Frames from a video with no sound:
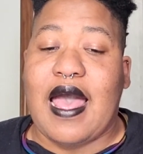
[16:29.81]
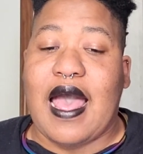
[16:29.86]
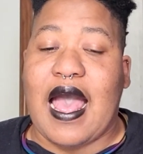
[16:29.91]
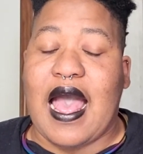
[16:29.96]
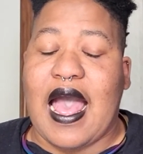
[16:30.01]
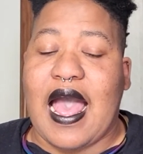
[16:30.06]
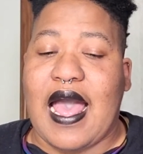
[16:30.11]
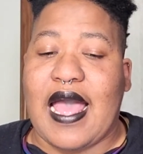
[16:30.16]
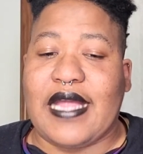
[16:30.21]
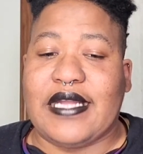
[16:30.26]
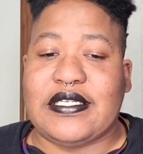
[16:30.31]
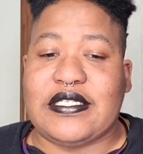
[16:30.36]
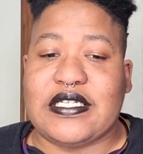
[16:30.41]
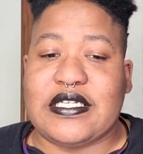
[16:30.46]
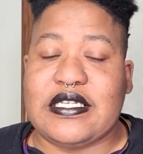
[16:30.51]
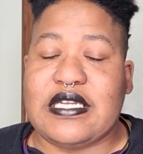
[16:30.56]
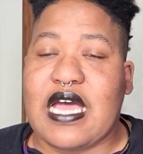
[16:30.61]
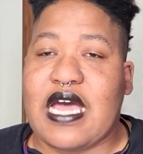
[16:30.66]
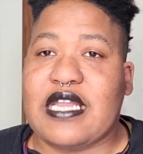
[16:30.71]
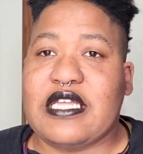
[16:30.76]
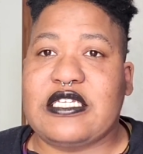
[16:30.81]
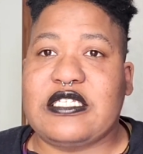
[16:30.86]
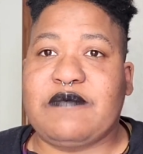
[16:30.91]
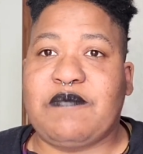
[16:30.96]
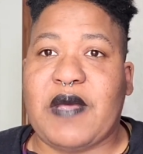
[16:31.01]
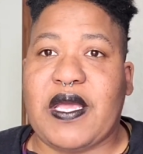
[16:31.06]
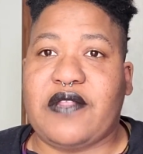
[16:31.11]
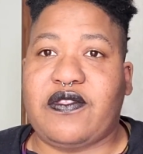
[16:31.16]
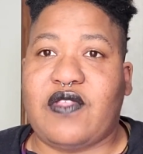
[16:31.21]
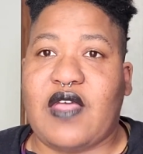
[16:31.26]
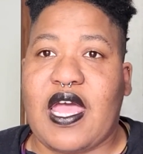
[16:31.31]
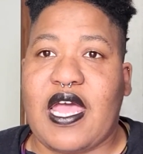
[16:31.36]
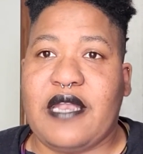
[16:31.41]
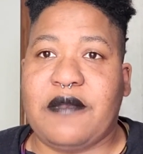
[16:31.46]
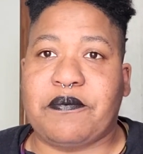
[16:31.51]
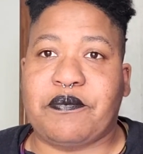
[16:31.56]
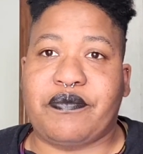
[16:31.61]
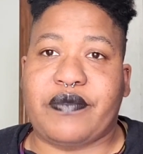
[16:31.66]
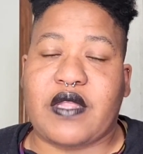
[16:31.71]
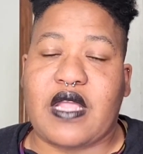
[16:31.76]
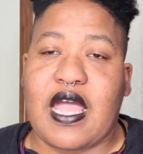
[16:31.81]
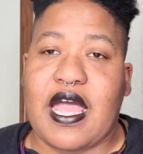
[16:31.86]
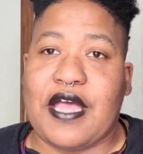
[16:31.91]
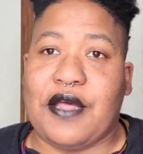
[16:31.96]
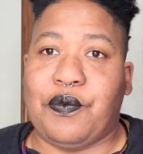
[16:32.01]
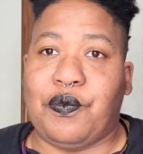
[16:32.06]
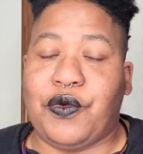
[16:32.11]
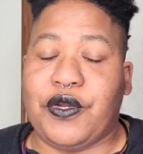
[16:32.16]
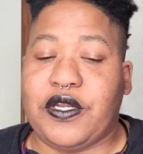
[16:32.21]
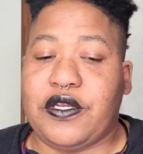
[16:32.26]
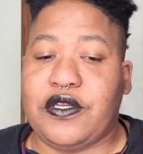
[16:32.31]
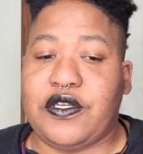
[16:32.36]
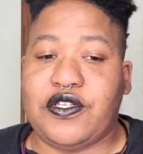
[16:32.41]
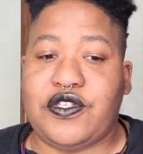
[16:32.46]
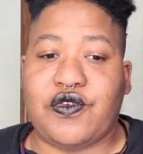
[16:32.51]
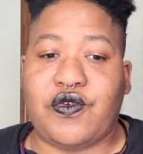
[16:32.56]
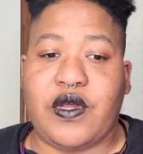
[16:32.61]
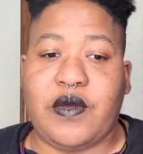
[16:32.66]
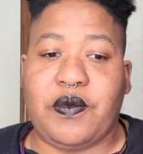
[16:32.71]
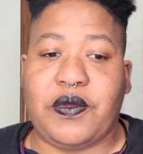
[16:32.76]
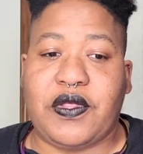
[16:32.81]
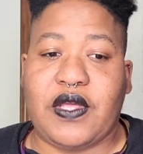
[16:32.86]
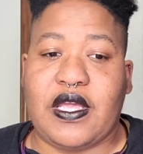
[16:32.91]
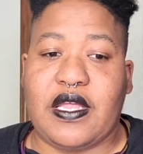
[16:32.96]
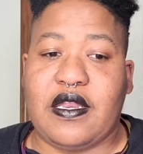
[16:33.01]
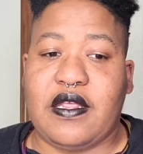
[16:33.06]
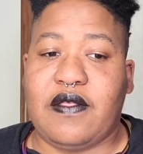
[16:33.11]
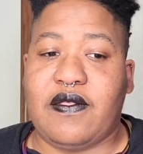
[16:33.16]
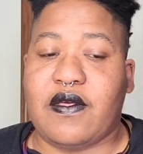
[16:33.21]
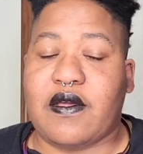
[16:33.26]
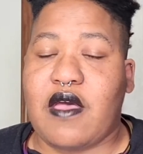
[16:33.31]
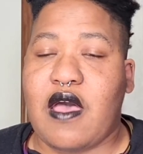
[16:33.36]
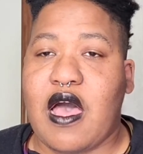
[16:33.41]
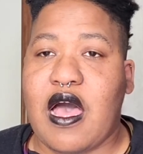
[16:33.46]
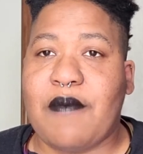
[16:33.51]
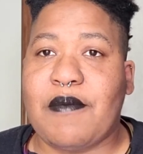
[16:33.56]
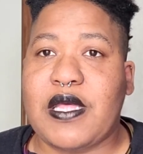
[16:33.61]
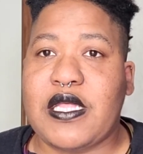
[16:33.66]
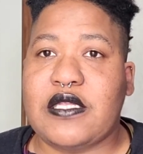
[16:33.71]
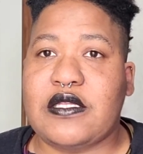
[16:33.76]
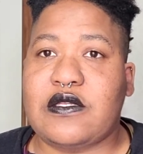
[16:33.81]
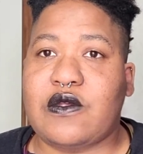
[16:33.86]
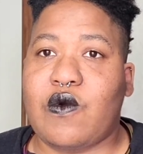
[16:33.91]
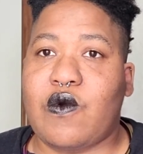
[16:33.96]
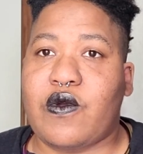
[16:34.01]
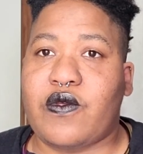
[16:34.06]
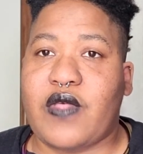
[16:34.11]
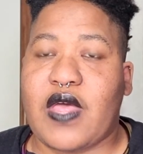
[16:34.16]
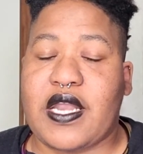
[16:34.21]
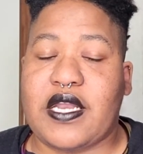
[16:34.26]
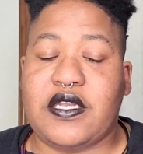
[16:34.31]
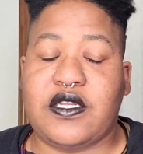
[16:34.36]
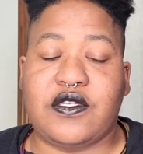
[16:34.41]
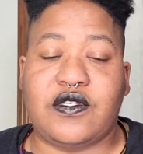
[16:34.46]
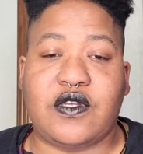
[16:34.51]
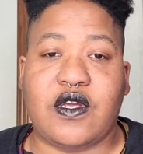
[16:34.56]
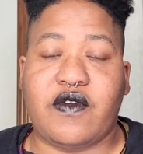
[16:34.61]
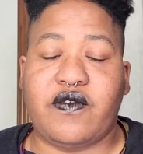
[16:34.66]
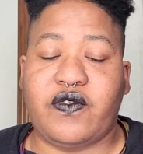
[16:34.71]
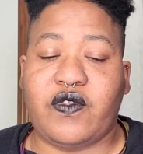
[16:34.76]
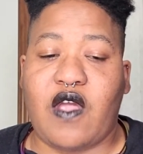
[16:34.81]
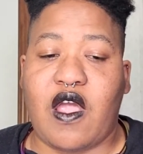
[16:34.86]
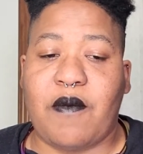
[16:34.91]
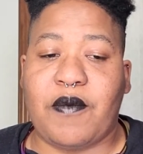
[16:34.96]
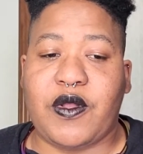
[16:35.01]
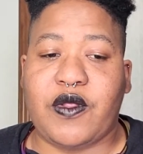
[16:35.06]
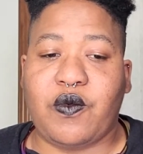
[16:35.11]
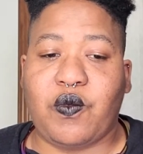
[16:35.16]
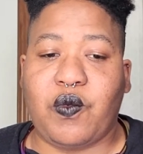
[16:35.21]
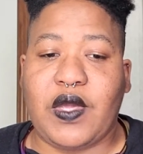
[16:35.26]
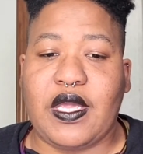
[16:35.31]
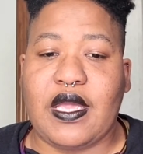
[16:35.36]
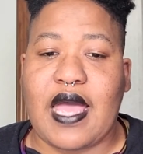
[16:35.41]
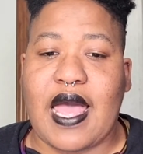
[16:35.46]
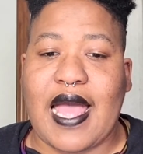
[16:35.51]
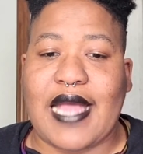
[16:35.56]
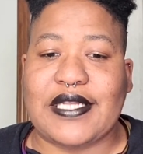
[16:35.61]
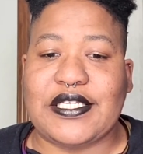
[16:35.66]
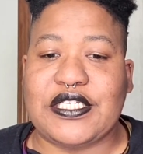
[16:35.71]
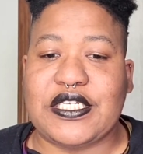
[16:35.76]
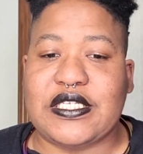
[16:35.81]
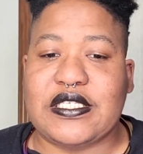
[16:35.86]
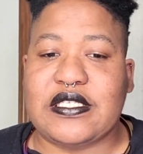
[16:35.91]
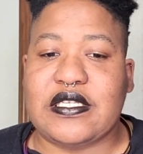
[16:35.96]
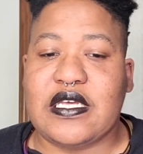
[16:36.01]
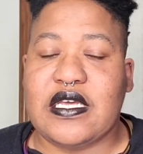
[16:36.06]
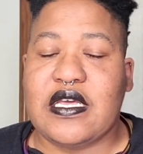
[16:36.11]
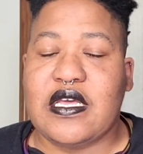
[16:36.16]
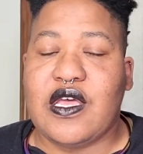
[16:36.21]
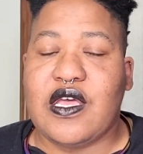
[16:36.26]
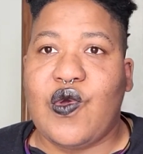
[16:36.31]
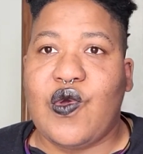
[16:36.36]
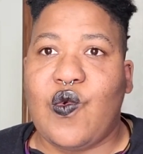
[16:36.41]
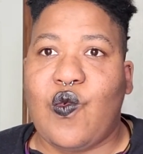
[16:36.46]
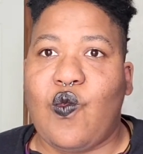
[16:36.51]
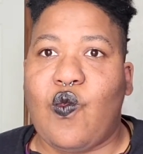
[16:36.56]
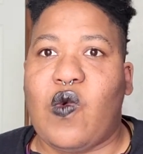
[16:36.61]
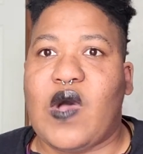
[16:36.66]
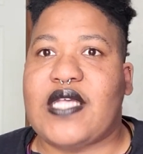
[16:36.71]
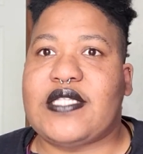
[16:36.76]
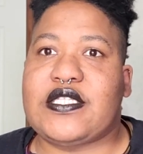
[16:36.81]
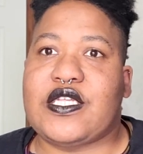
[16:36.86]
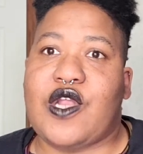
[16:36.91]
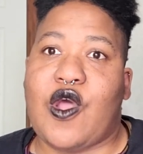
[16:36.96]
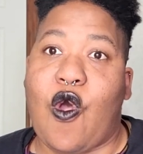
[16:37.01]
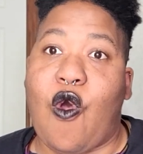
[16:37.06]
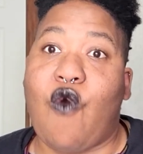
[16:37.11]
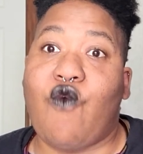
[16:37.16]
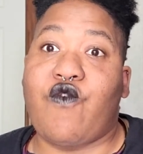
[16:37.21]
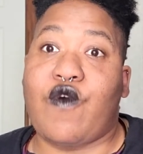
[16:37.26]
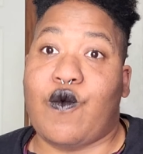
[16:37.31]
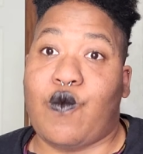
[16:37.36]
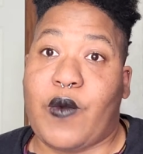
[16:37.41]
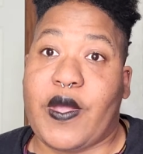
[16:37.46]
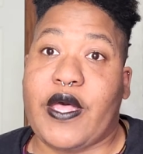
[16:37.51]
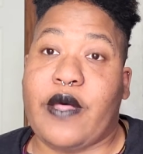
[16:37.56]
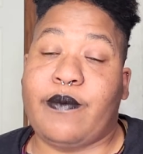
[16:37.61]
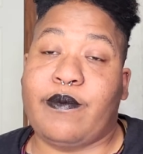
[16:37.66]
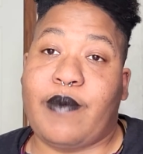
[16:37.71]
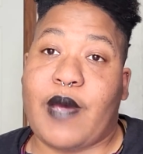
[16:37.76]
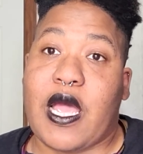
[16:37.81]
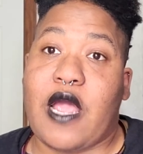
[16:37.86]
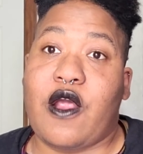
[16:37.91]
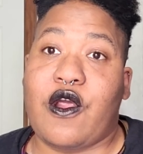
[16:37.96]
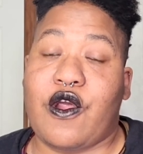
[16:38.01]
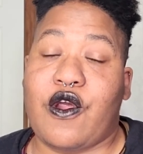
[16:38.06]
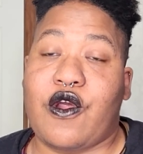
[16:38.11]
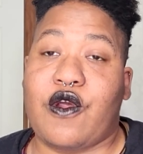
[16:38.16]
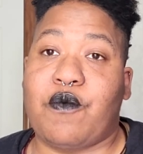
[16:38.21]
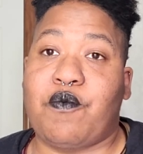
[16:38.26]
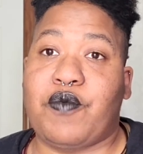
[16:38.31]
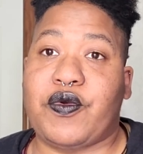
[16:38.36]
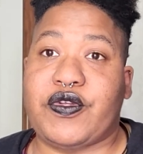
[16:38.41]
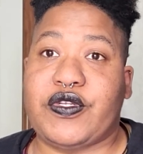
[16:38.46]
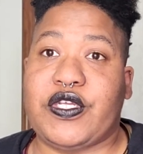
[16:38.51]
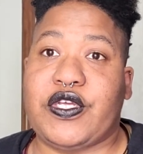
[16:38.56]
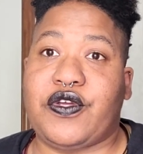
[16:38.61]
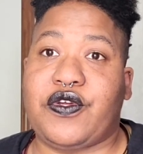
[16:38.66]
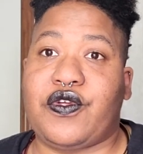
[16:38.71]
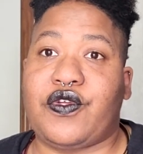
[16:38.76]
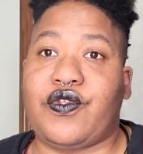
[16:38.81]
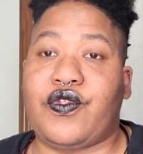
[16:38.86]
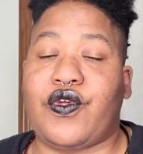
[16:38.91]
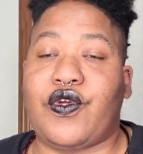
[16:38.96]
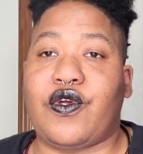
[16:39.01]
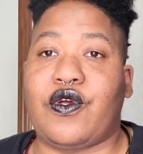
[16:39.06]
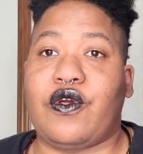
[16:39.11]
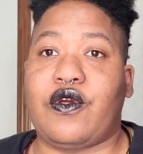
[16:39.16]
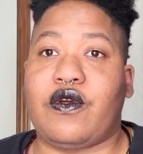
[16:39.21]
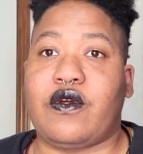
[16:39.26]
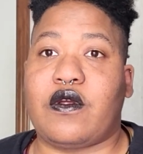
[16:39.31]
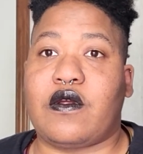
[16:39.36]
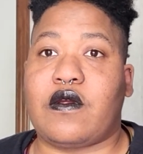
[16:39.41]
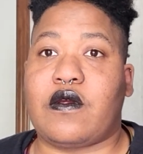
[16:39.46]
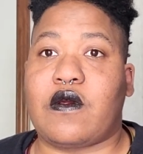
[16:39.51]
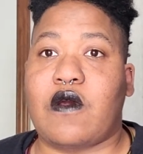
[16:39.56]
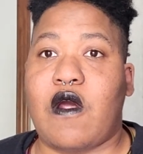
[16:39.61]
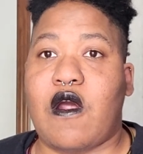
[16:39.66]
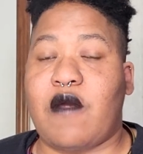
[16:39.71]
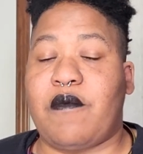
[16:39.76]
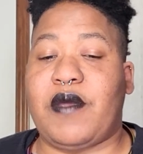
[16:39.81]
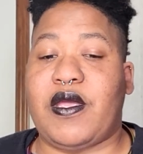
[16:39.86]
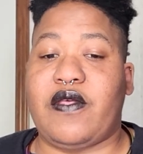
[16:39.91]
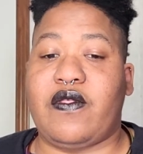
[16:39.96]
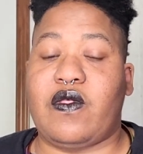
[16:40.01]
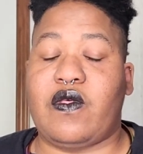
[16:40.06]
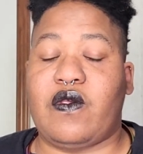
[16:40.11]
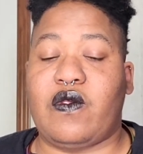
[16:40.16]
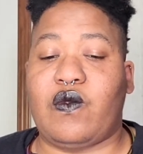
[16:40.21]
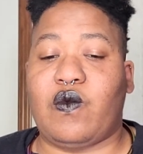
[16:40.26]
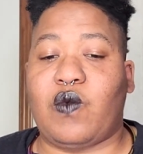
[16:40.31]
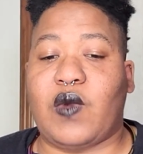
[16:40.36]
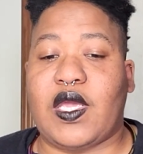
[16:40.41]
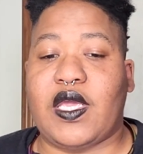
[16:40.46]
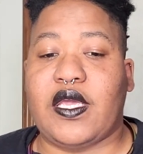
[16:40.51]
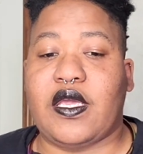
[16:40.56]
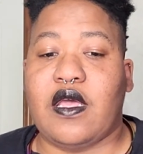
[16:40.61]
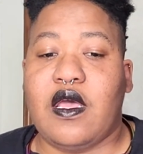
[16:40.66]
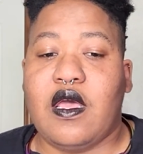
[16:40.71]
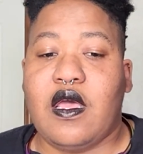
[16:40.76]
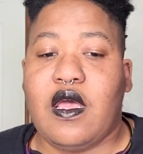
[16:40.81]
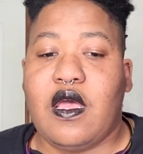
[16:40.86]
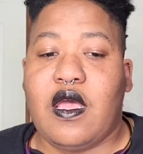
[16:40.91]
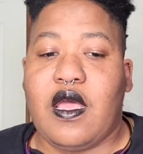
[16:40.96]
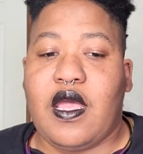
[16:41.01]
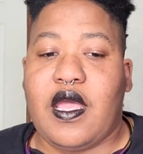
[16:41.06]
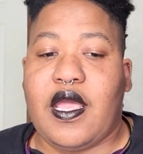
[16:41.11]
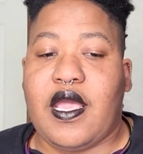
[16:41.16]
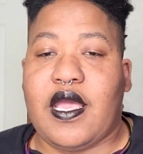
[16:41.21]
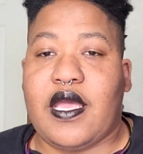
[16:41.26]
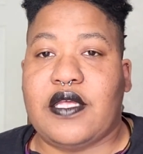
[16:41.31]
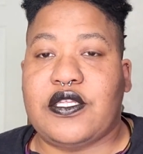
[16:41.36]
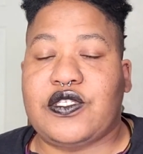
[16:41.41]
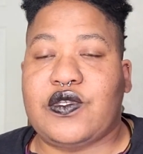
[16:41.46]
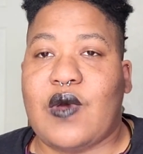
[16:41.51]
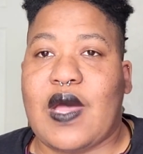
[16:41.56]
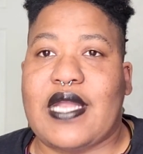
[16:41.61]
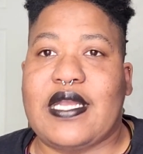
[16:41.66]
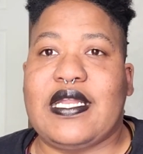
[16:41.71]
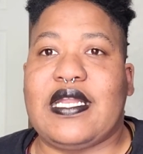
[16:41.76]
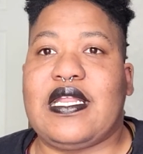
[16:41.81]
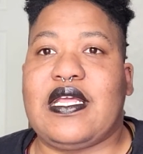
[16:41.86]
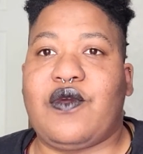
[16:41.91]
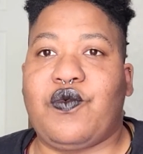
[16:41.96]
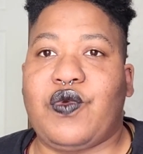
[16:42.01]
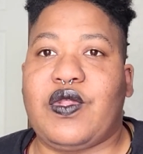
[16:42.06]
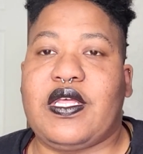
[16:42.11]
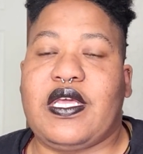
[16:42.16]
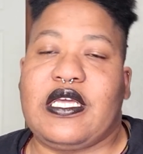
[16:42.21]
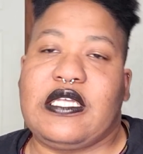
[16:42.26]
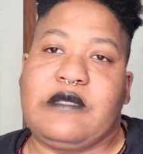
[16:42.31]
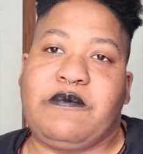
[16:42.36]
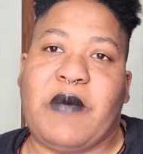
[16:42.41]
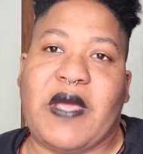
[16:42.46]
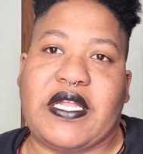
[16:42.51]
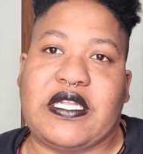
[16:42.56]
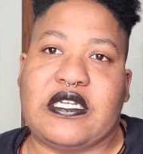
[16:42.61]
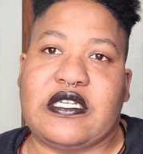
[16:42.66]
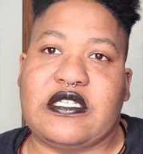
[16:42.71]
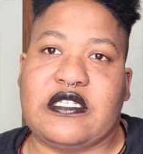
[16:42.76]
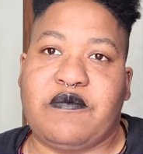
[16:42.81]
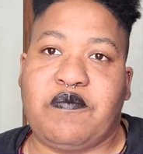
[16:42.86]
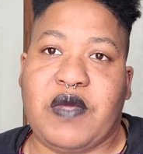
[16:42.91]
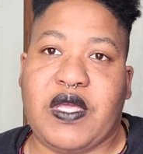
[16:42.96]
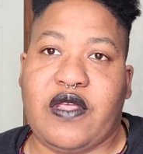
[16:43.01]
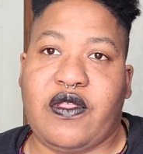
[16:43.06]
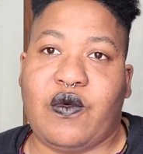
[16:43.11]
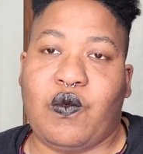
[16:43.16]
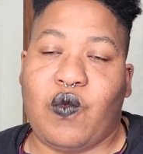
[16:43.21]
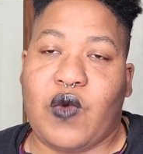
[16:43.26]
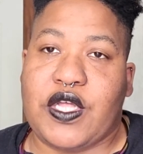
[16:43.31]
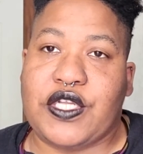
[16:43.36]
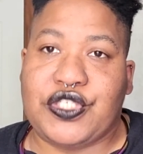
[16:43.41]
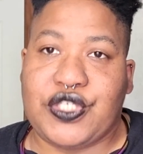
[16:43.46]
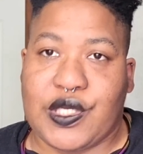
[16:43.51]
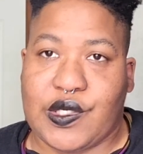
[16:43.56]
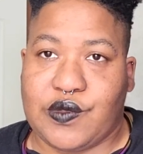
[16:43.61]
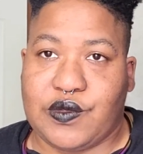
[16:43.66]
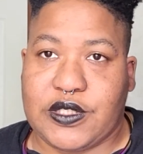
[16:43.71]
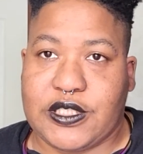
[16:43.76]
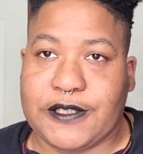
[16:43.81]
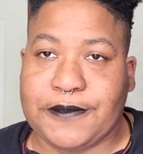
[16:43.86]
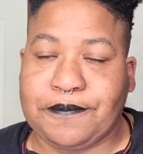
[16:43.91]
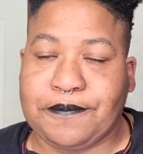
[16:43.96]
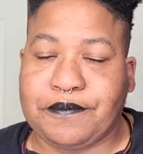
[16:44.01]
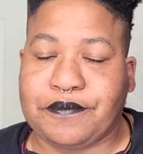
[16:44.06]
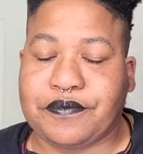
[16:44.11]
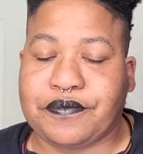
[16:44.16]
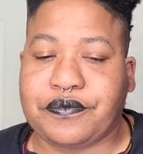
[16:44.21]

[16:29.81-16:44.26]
I did not expect that. I wouldn't disagree with any of the comments or that it deserves garment of the week. I just wasn't overwhelmed by her particular garment this week, and so I didn't really expect it to be the one chosen.